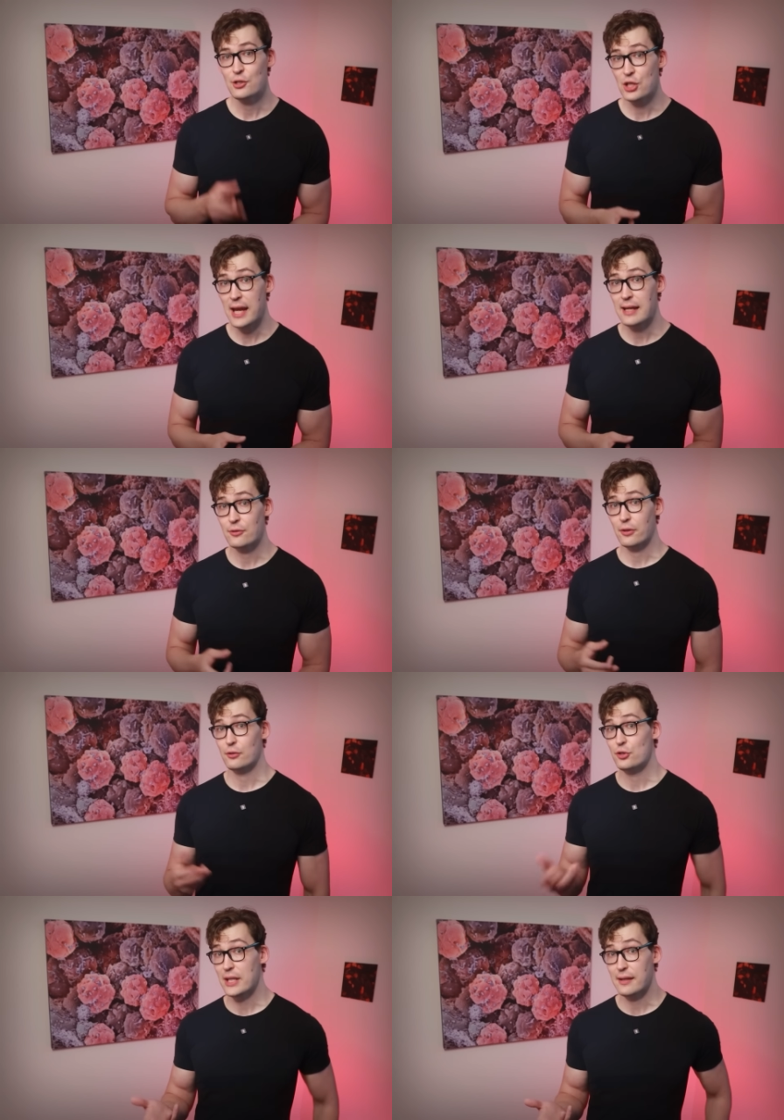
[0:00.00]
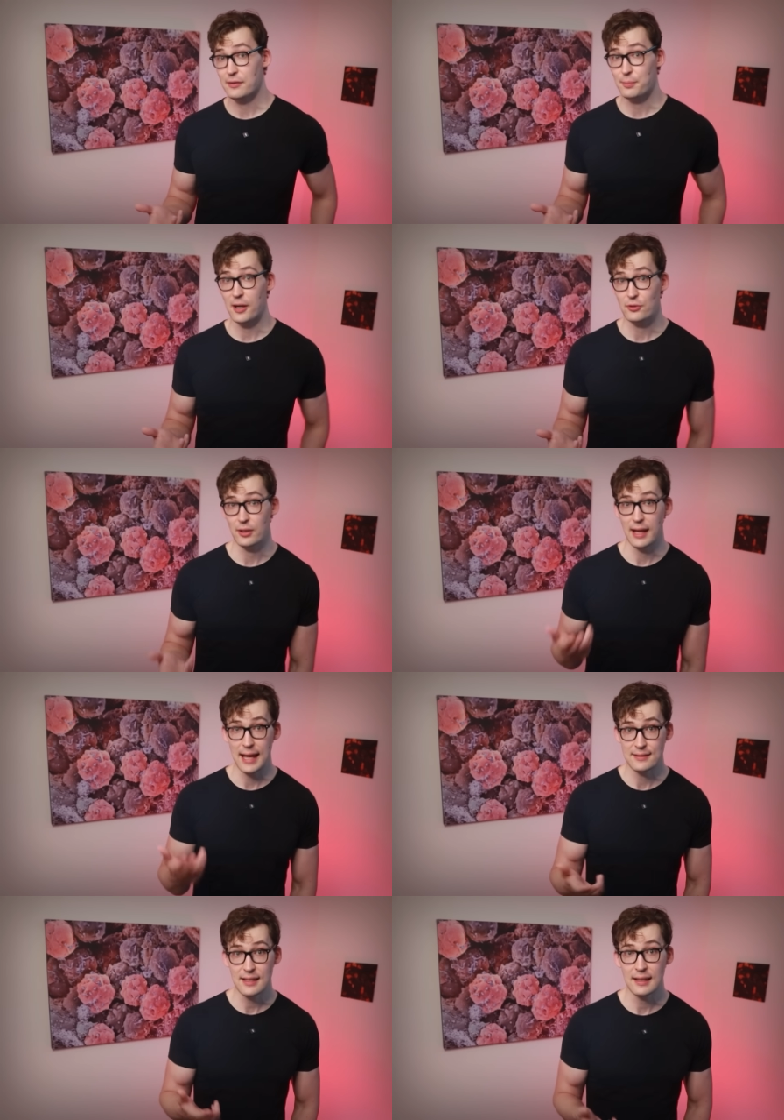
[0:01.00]
change their gene expression,
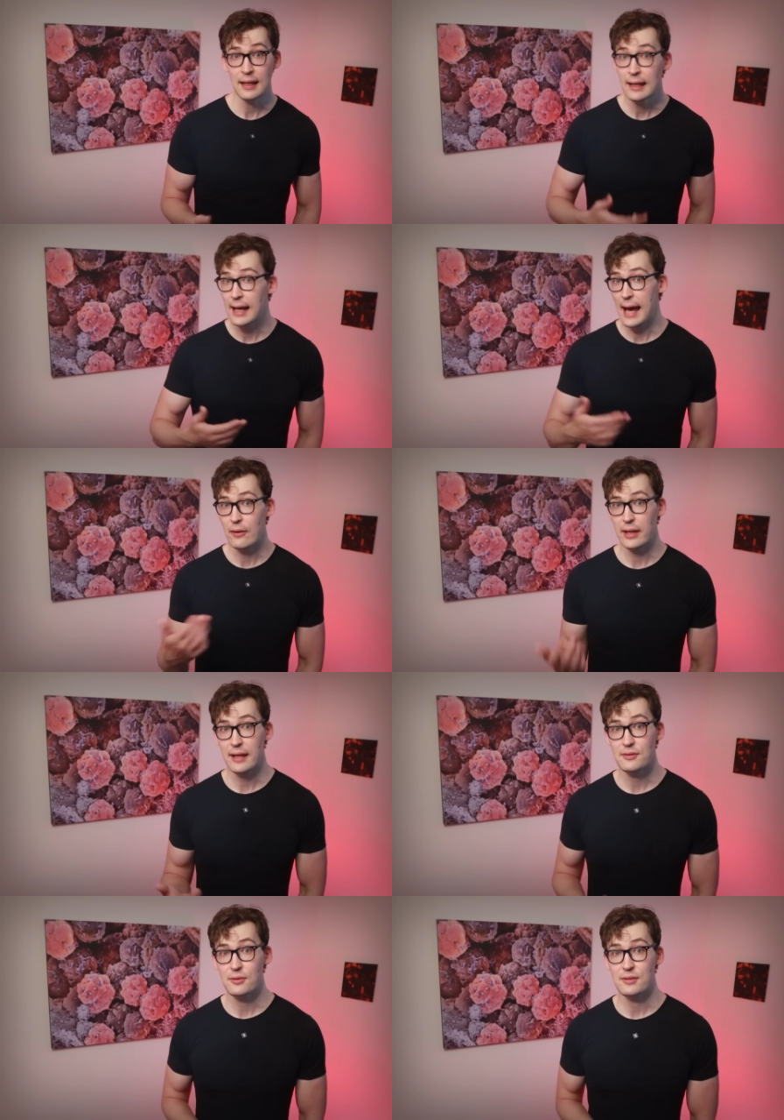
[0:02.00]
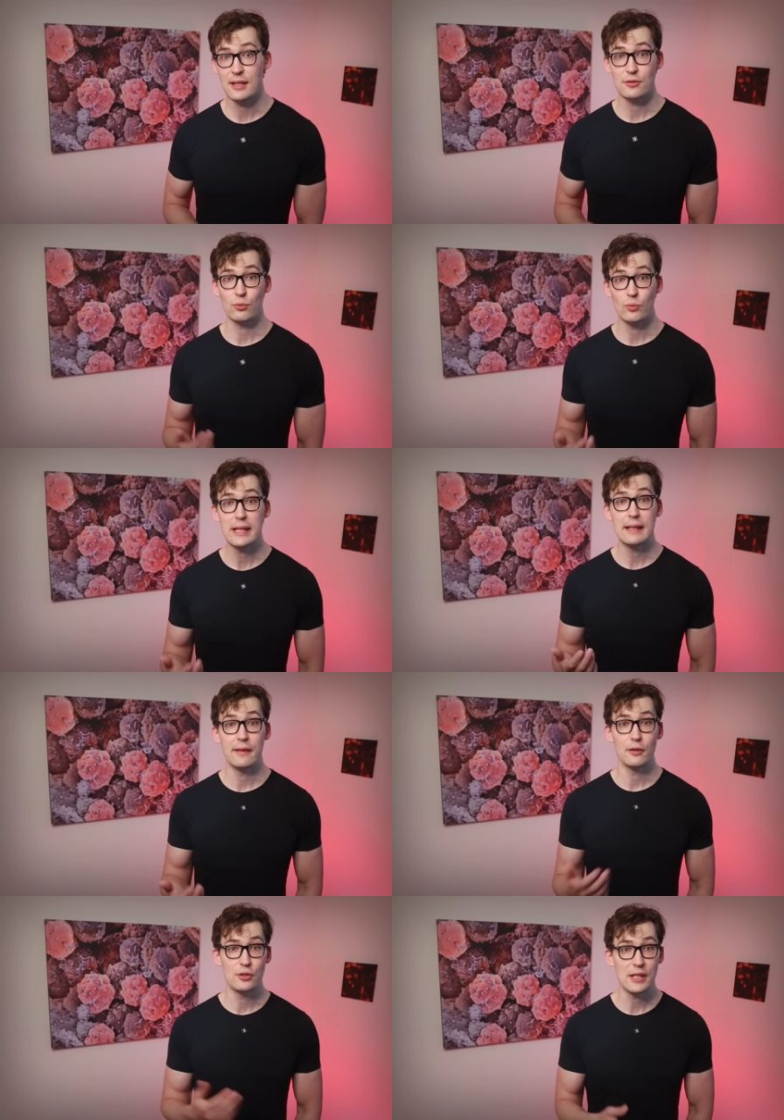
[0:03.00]
as in how cancer cells
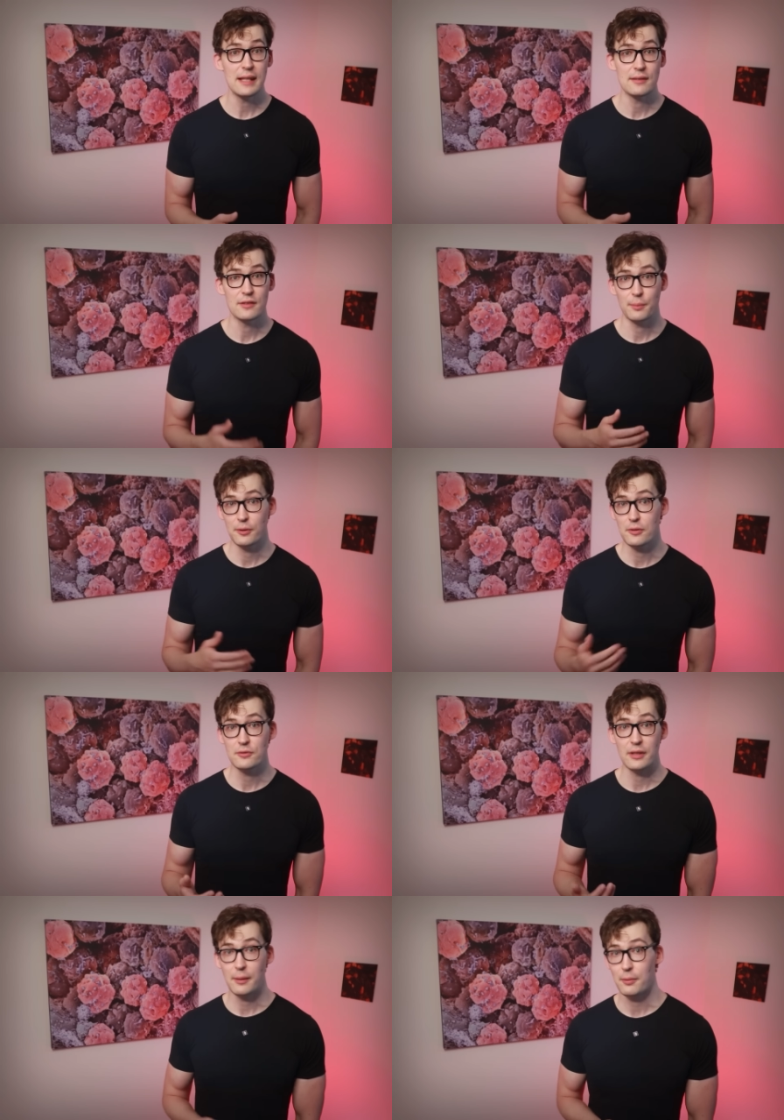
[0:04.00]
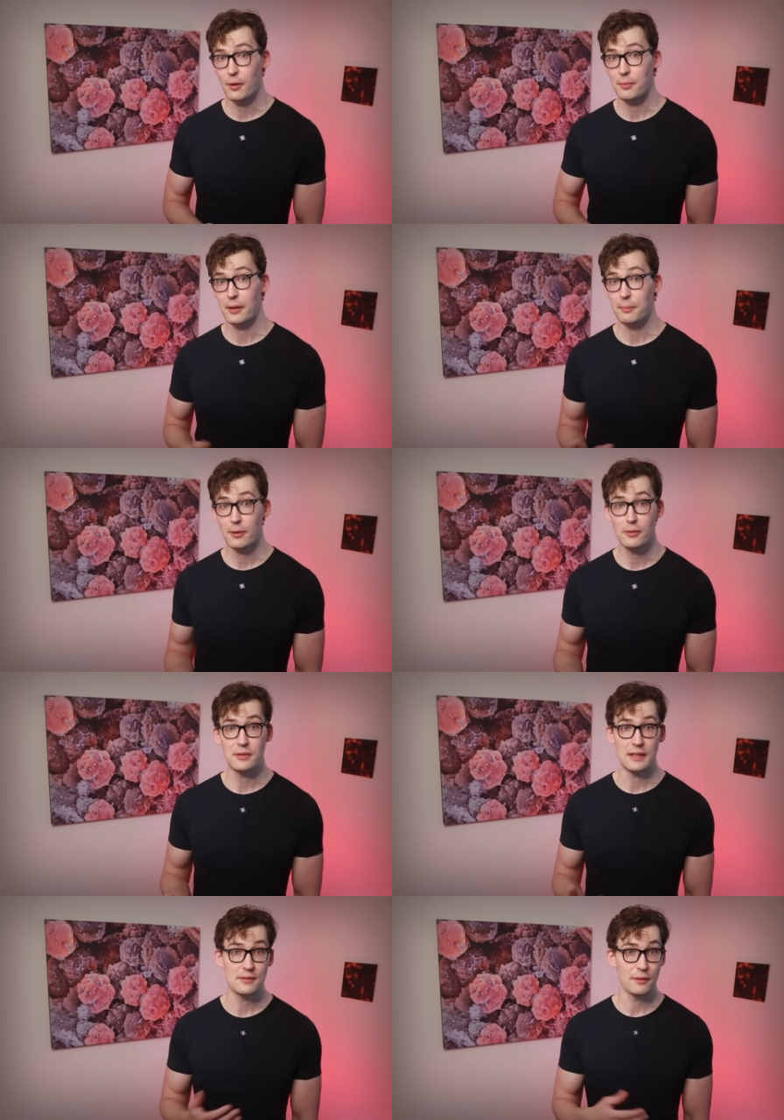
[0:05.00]
read their genes to produce the appropriate
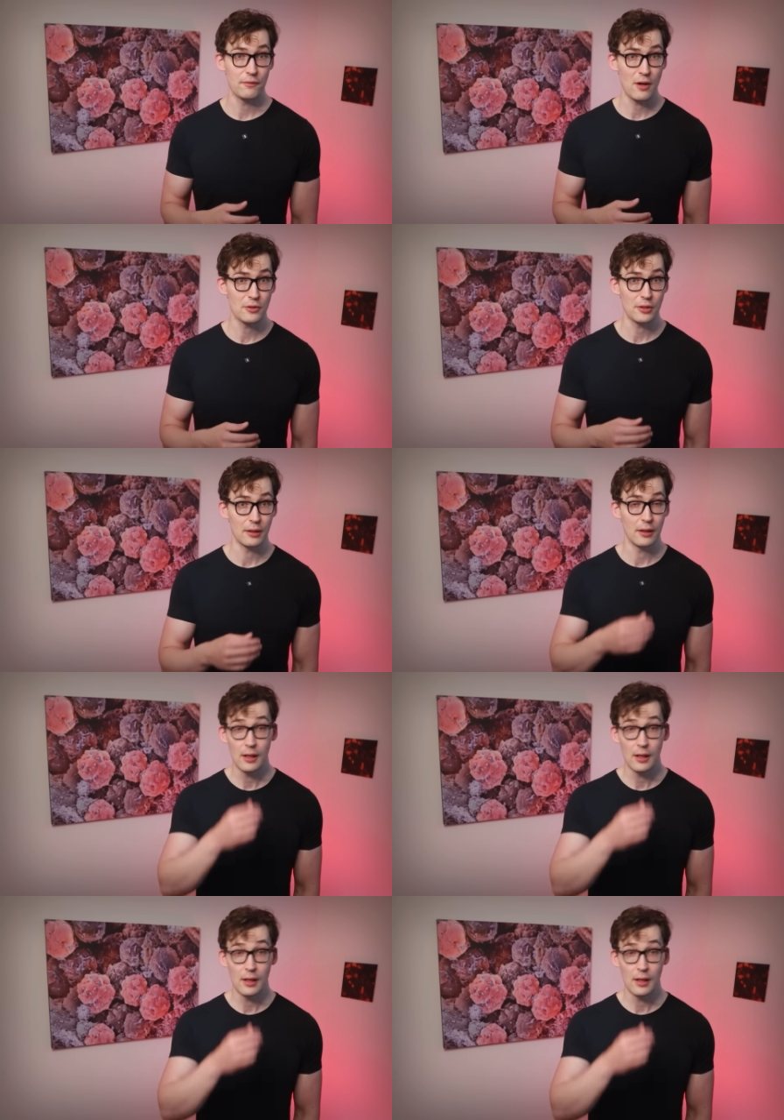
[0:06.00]
proteins to function.